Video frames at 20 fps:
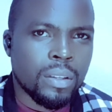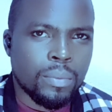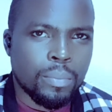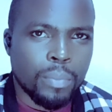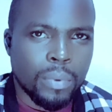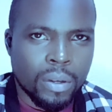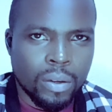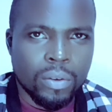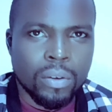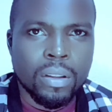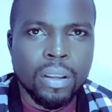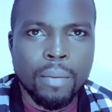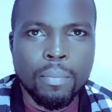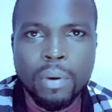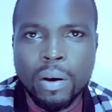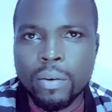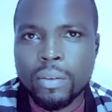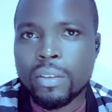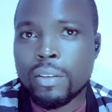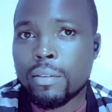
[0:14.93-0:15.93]
We are talking
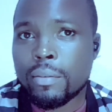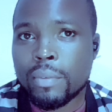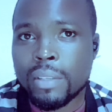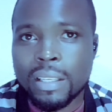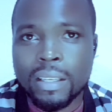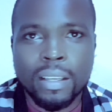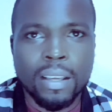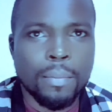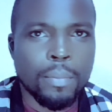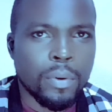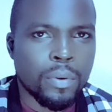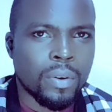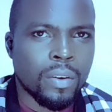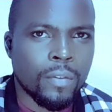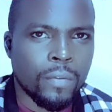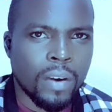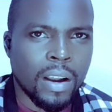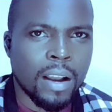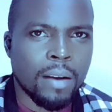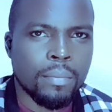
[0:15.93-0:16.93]
about starting a poultry
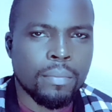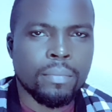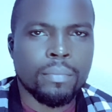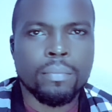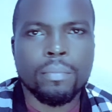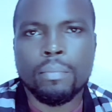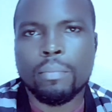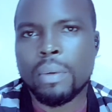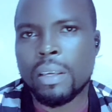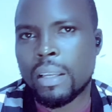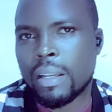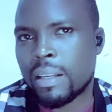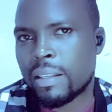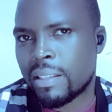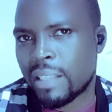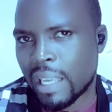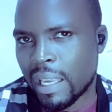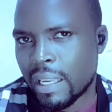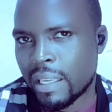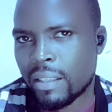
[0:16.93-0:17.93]
farm, Beginner's
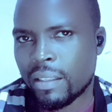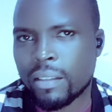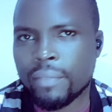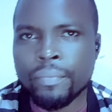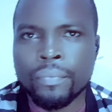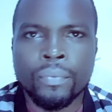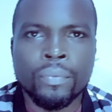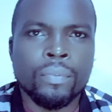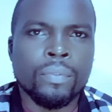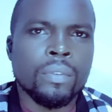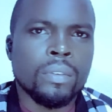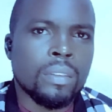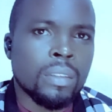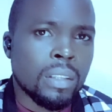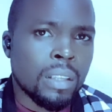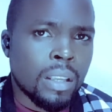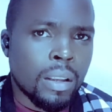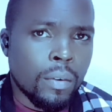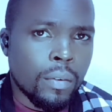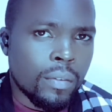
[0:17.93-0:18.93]
Guide.
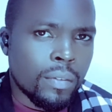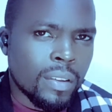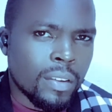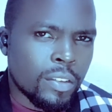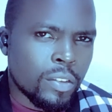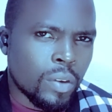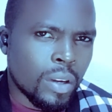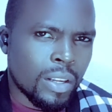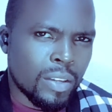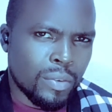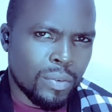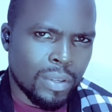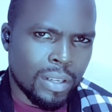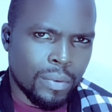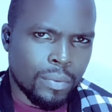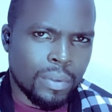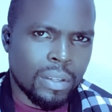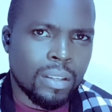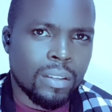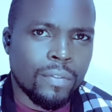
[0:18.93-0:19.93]
As you are
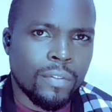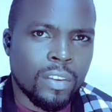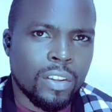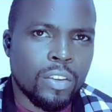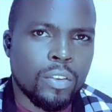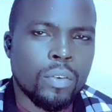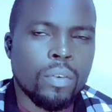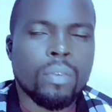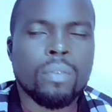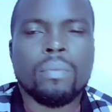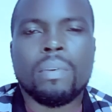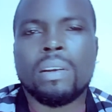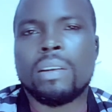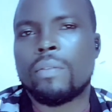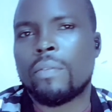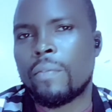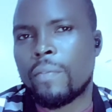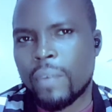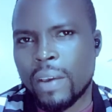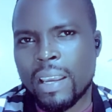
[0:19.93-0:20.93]
watching this video and
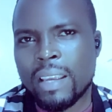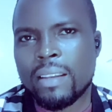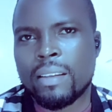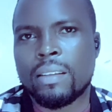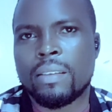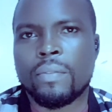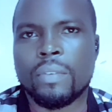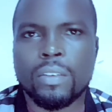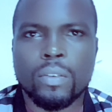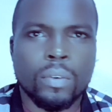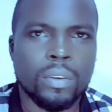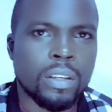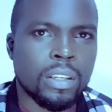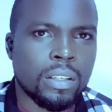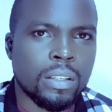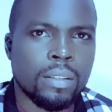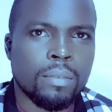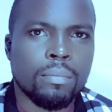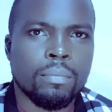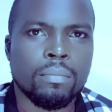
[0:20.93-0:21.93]
you find value in
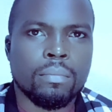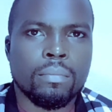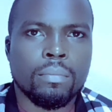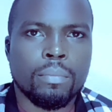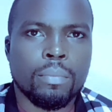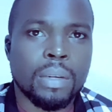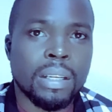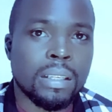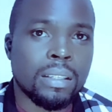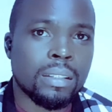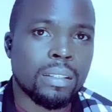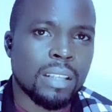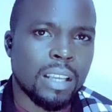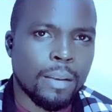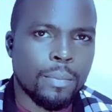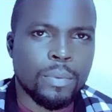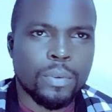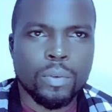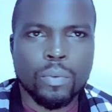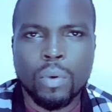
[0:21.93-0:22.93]
it, please
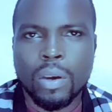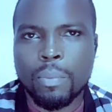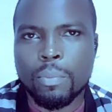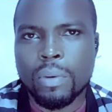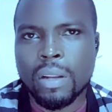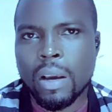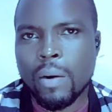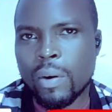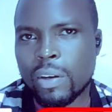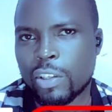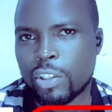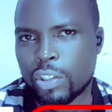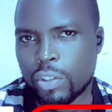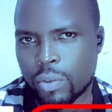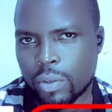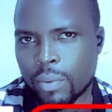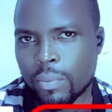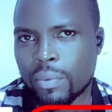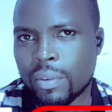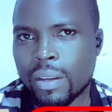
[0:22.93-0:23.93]
subscribe to our
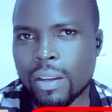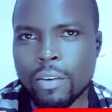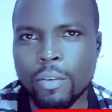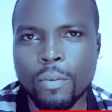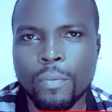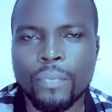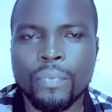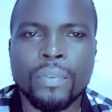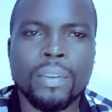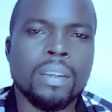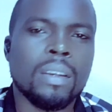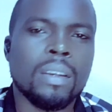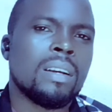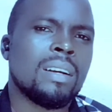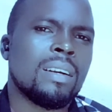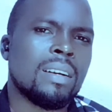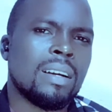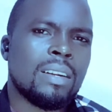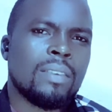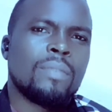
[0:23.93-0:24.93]
YouTube channel.
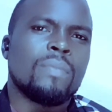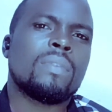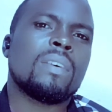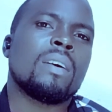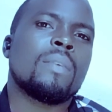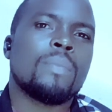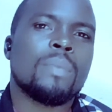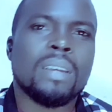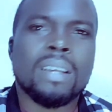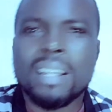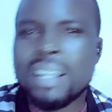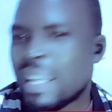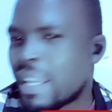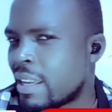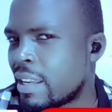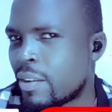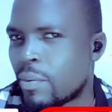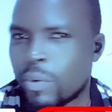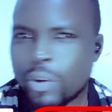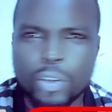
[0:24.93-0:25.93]
And if you have
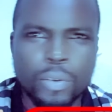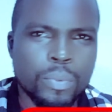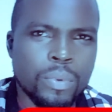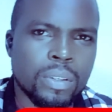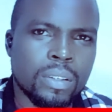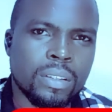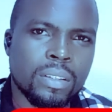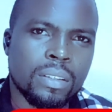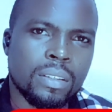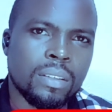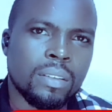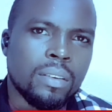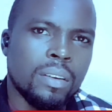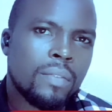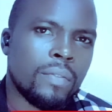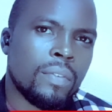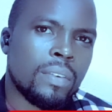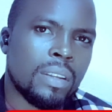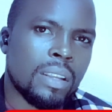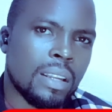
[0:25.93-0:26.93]
any comment,
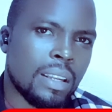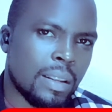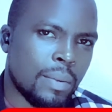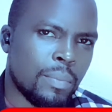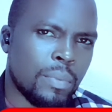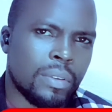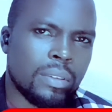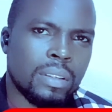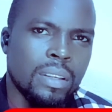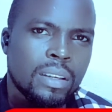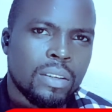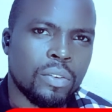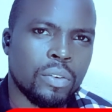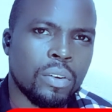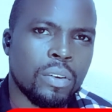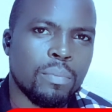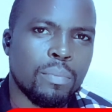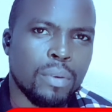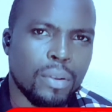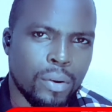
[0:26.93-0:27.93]
leave it in the comment
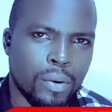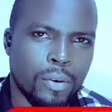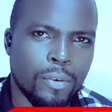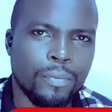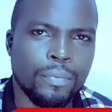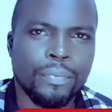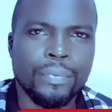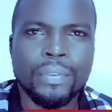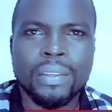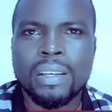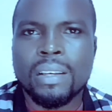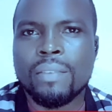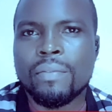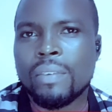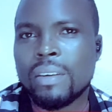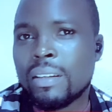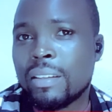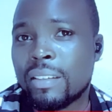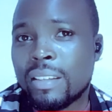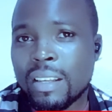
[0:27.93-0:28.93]
section below.
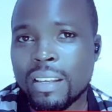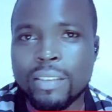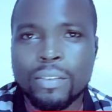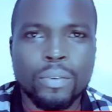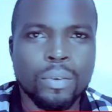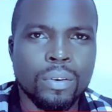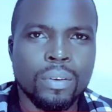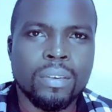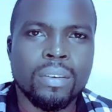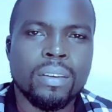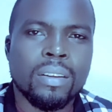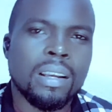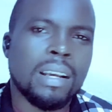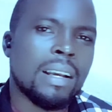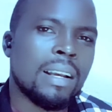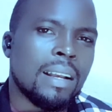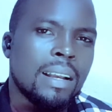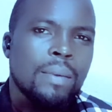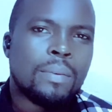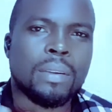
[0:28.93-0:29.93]
And stay tuned
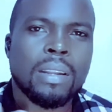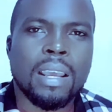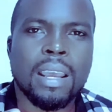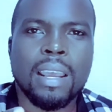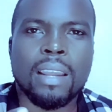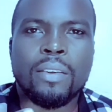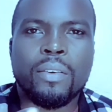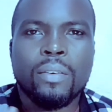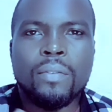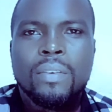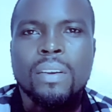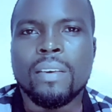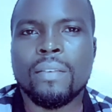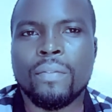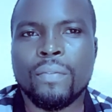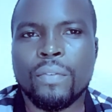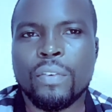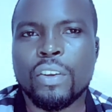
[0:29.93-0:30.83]
up to the end of the